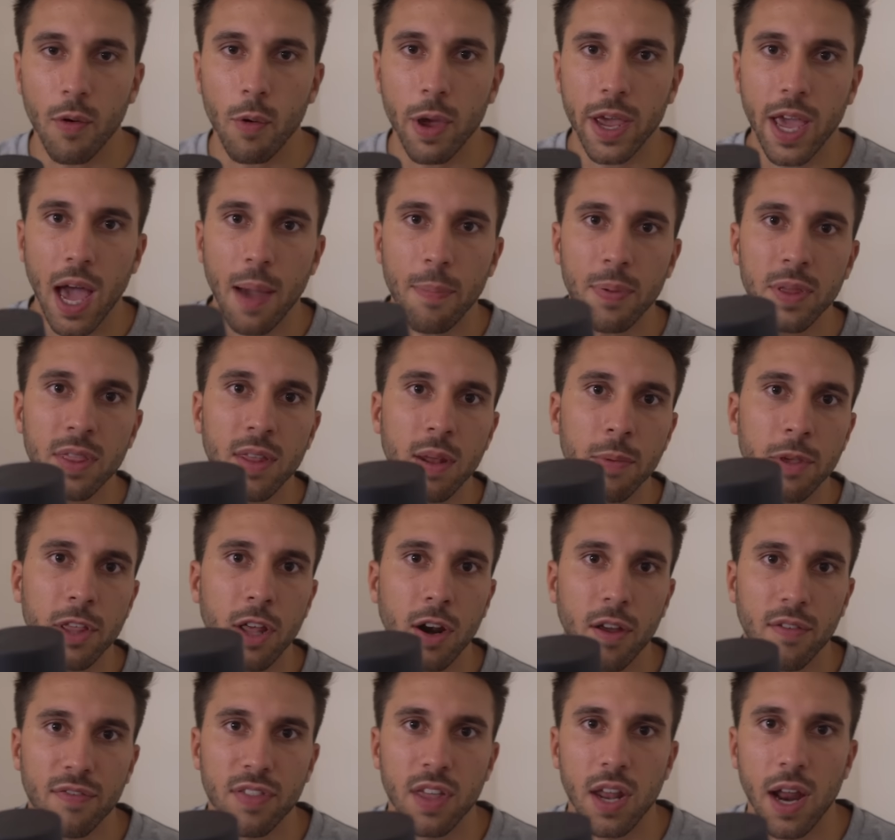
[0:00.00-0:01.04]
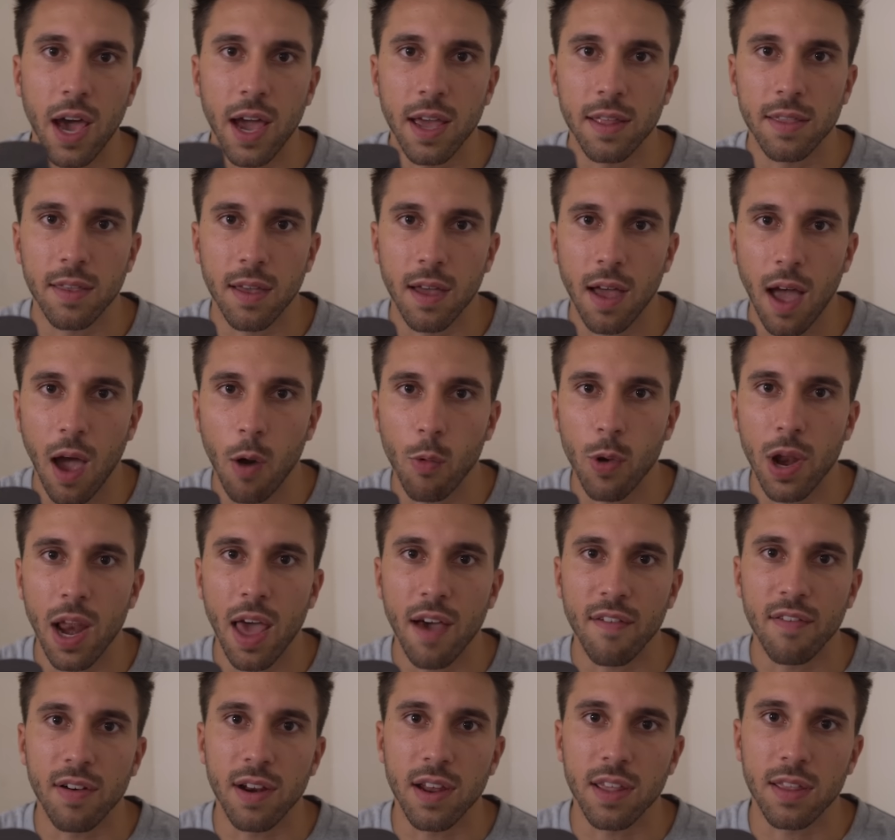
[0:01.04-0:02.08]
I wake up in the middle of the night, uh, I will
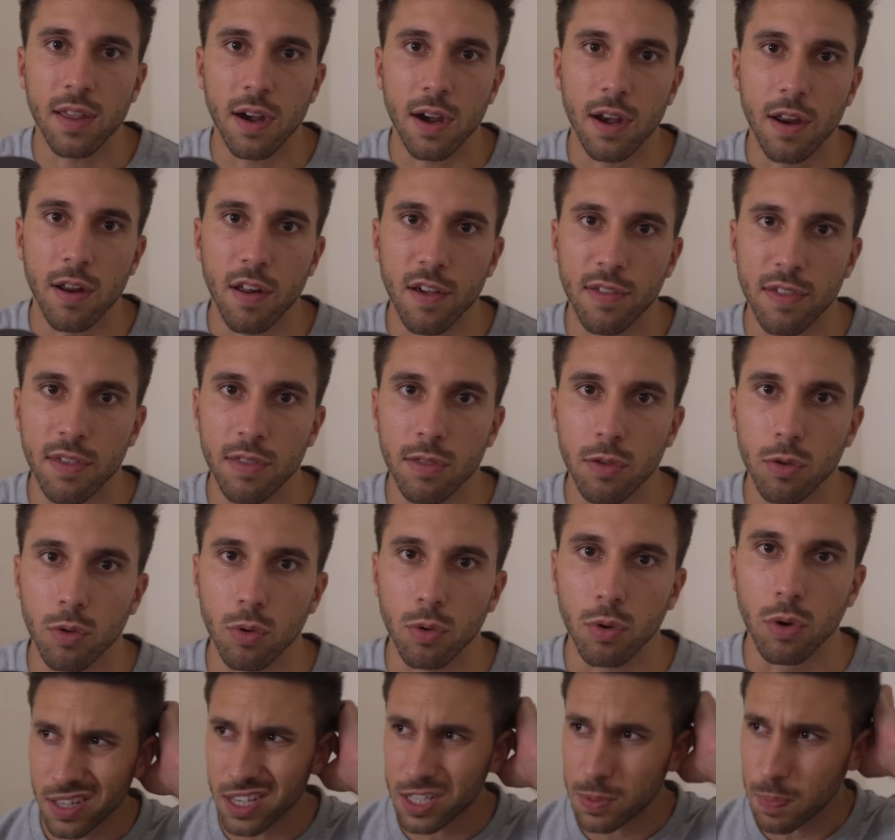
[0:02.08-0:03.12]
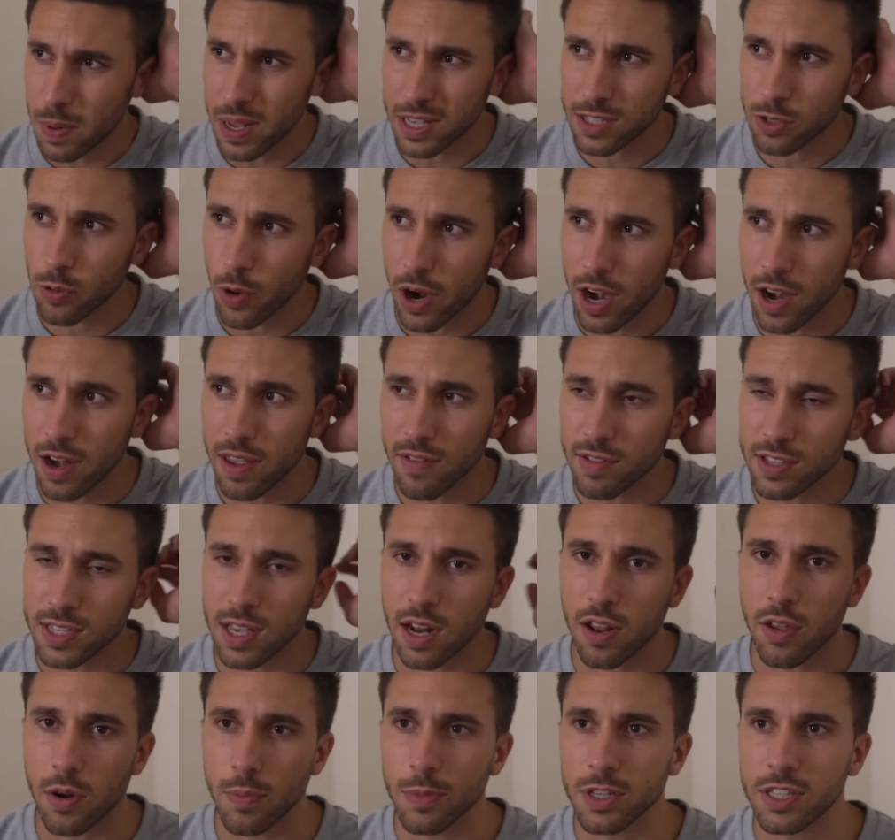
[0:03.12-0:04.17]
have literally nothing to do. This place where I live is
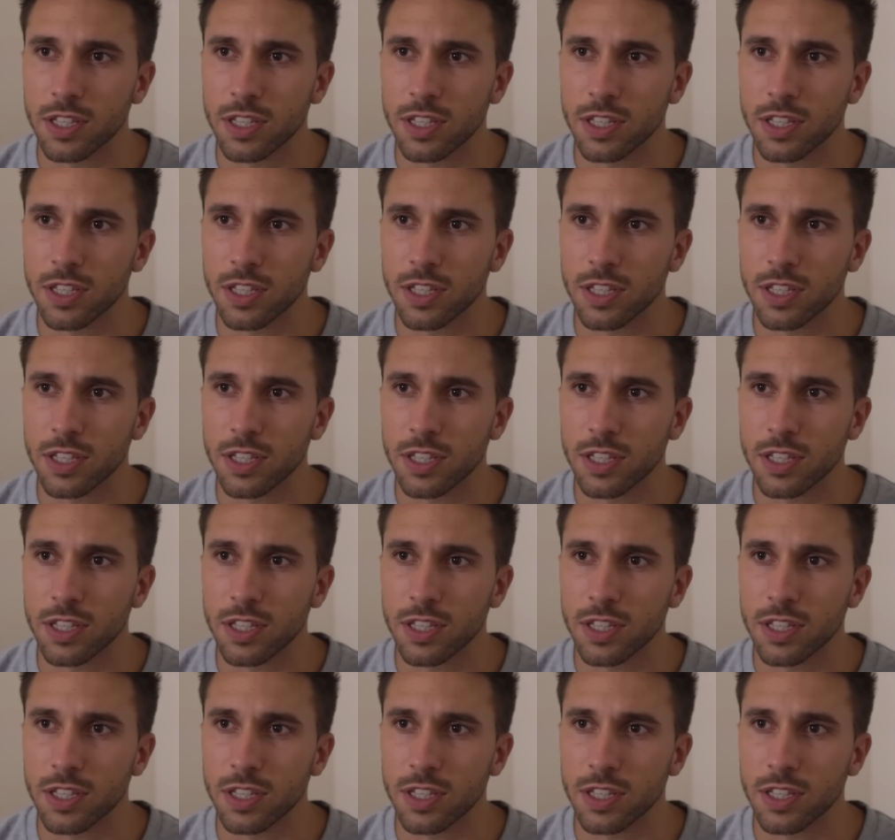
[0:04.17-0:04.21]
a little